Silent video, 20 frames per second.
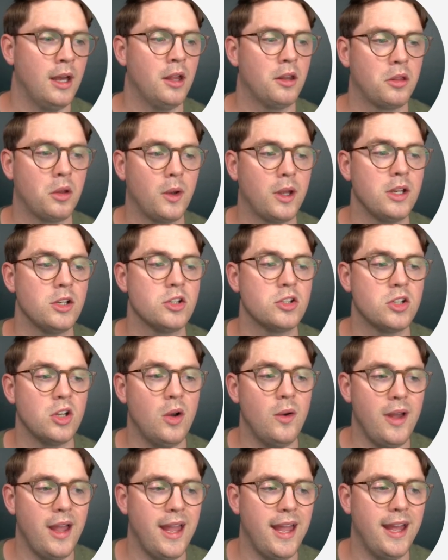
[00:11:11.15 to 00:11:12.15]
So I can just
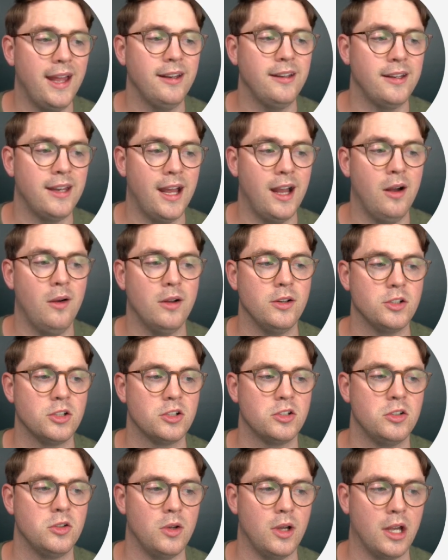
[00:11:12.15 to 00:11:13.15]
go ahead now and just do